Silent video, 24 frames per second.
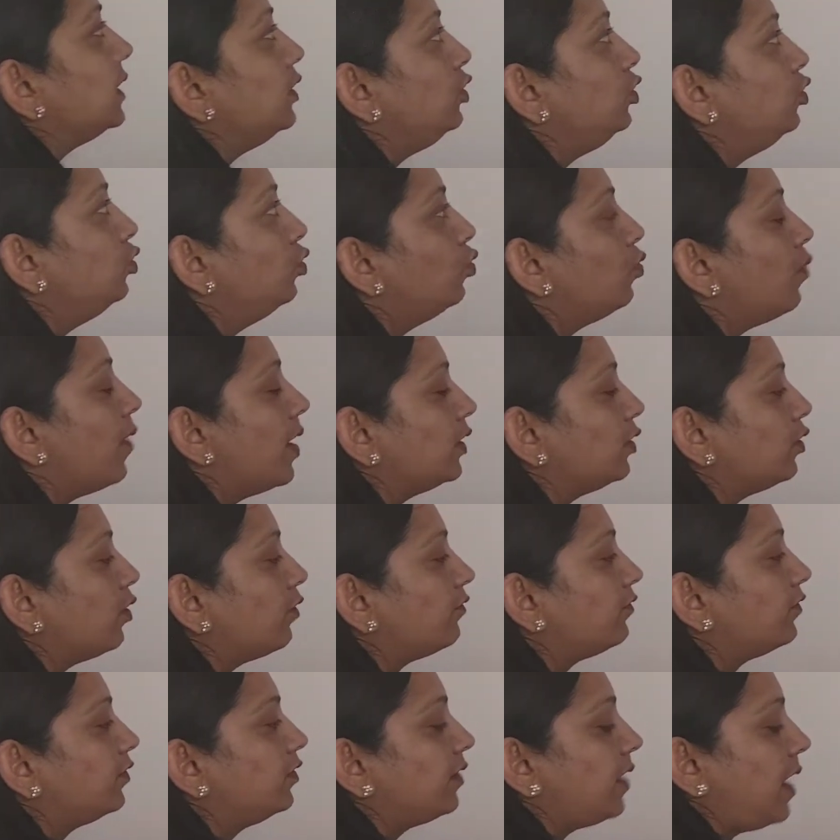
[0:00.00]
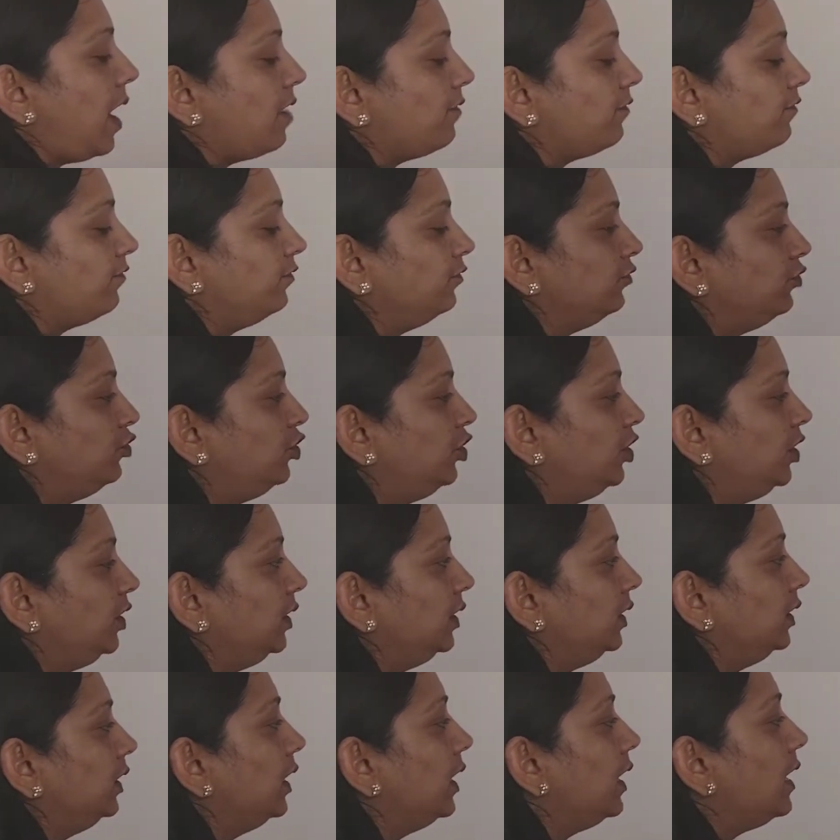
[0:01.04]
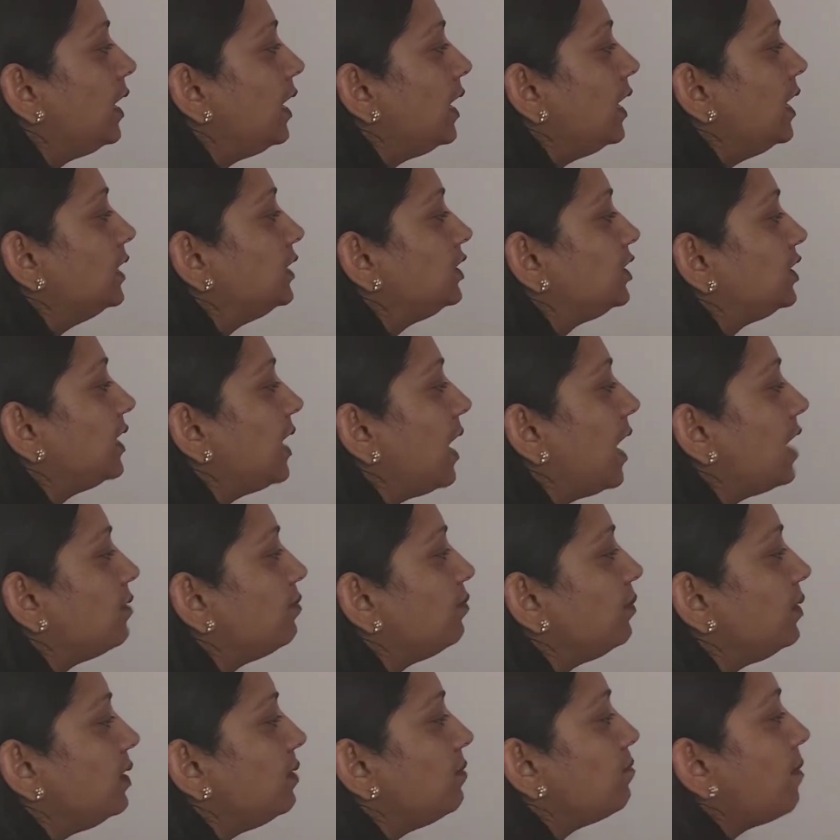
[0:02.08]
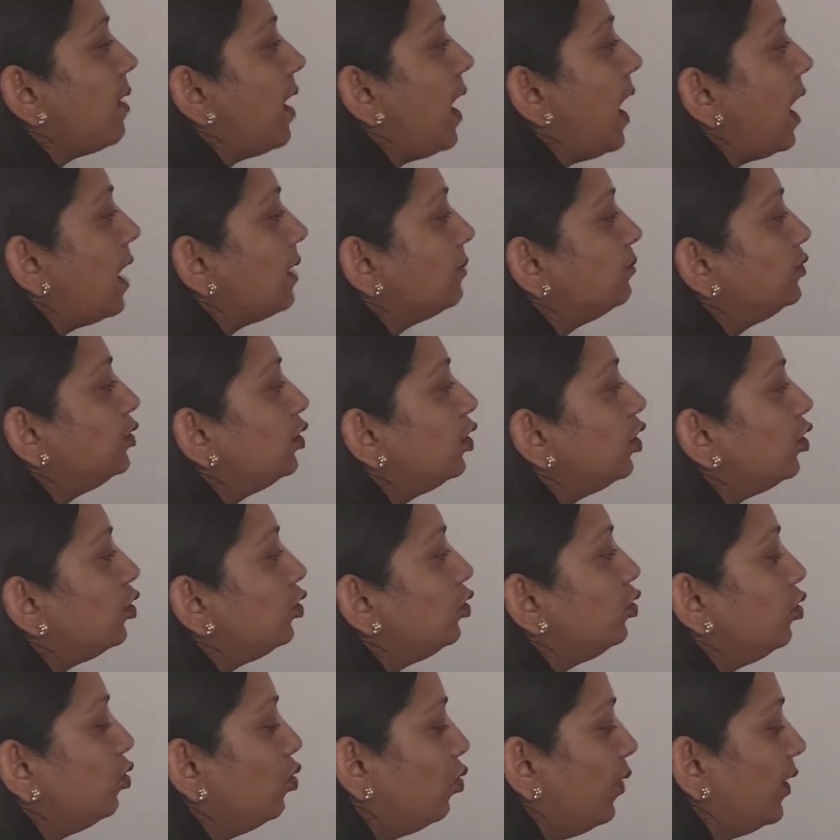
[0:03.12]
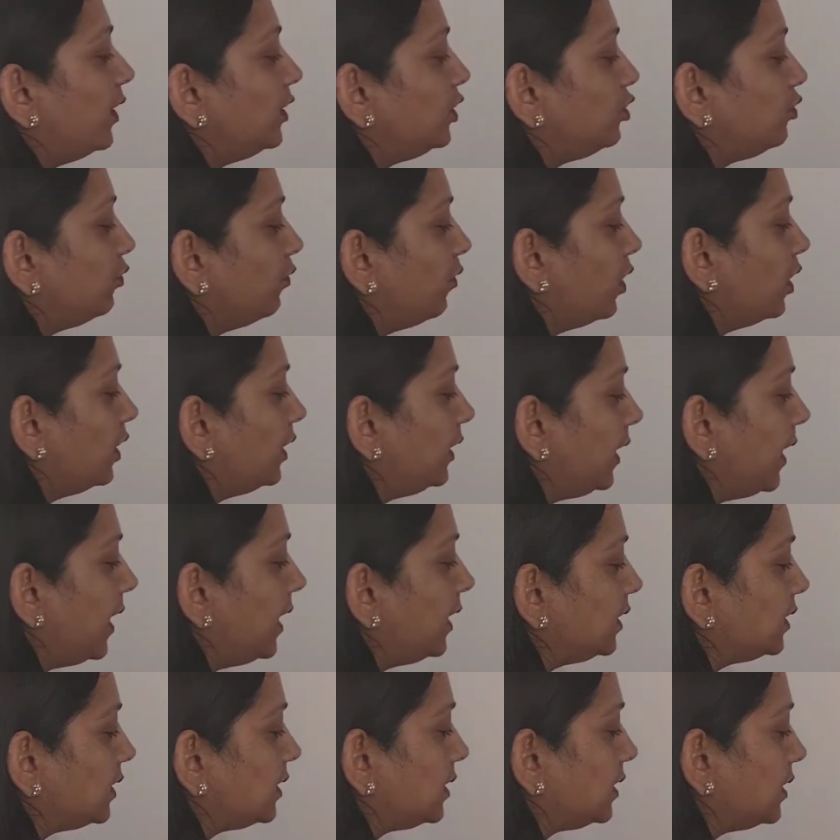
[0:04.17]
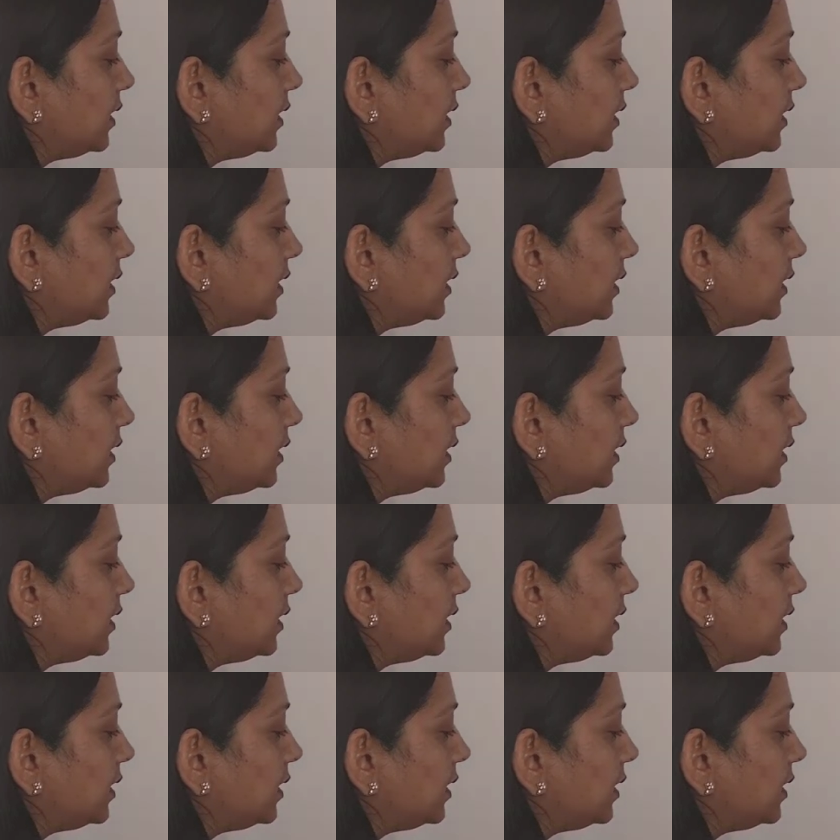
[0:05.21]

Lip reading: U1 of graph G, it can be mapped to which vertex?